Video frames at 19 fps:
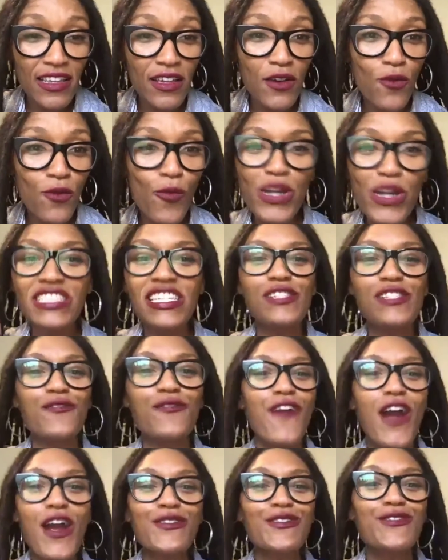We just
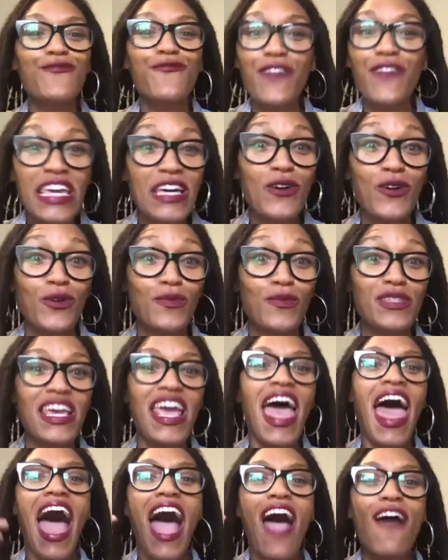first filmed
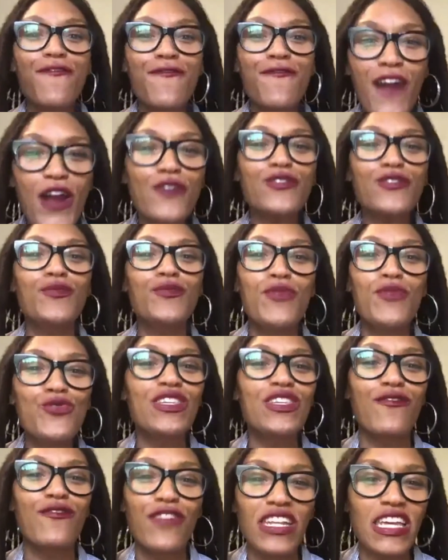our first
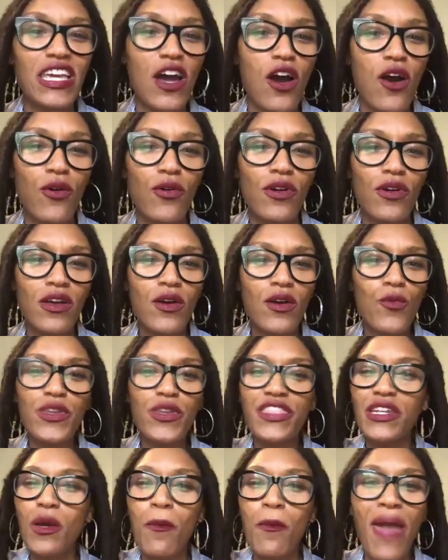music video with
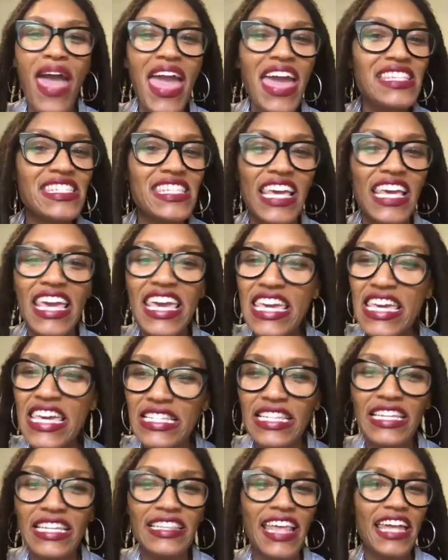an amazing
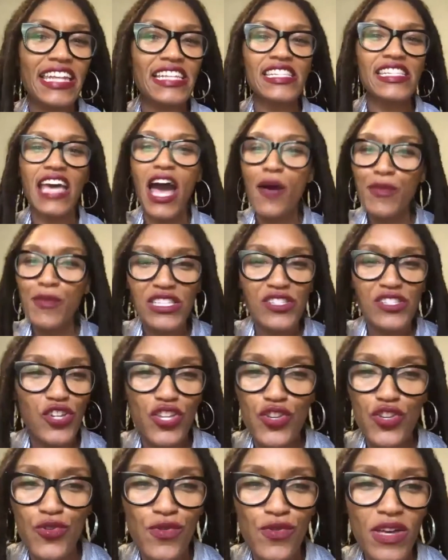healing that is coming to
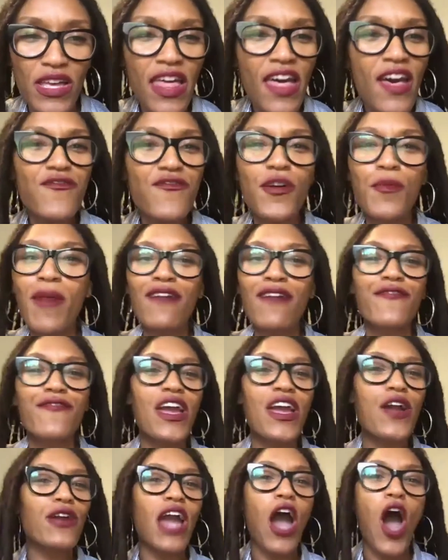you from my
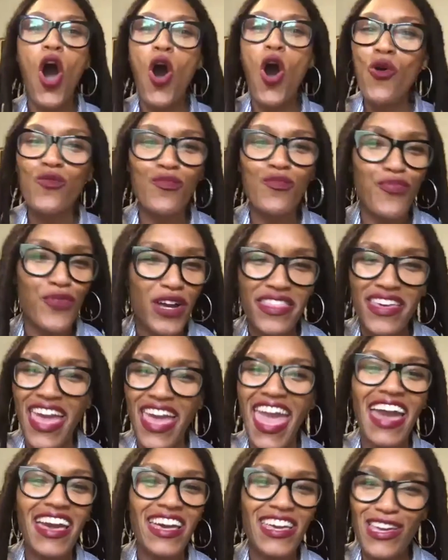very own brother
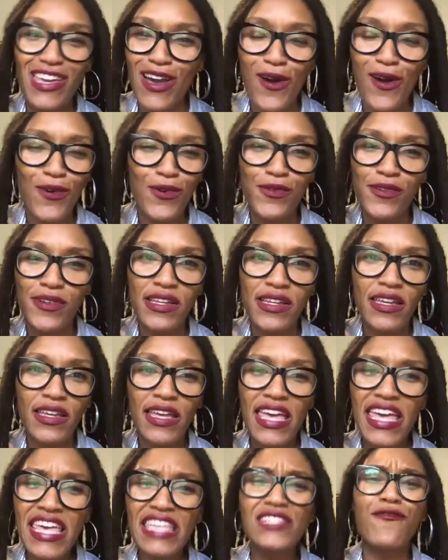Ekio,
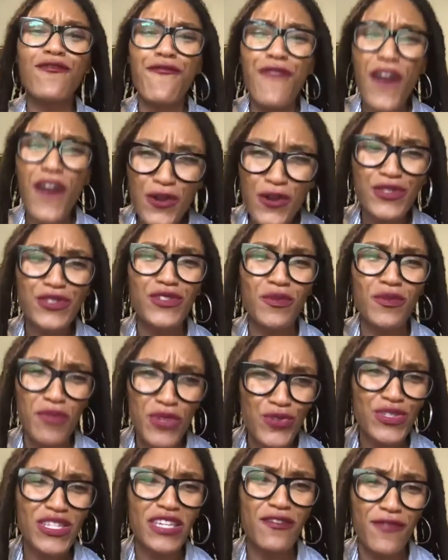his first
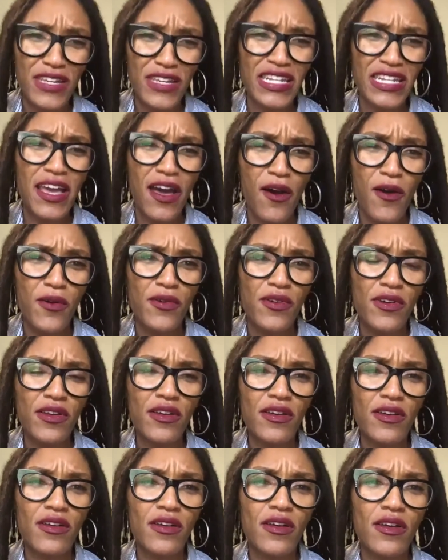music video.
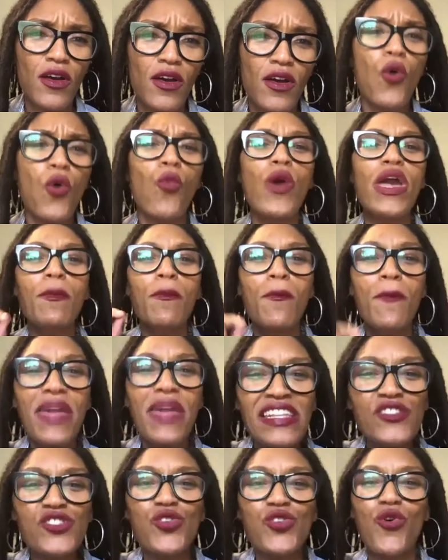We
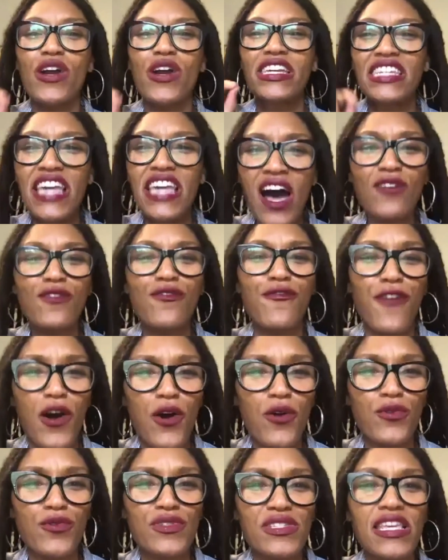mentor young
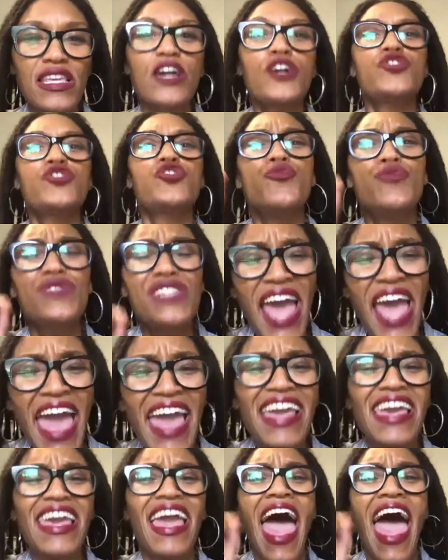folks to
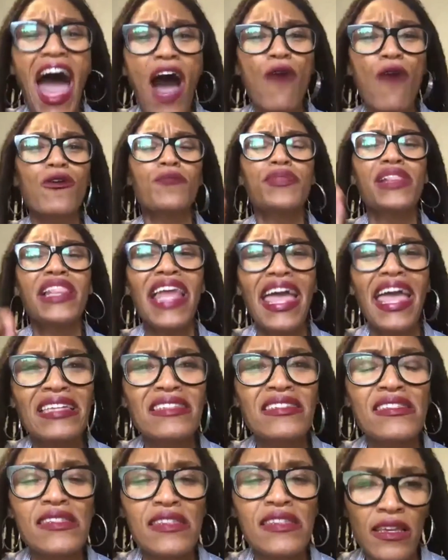take our place.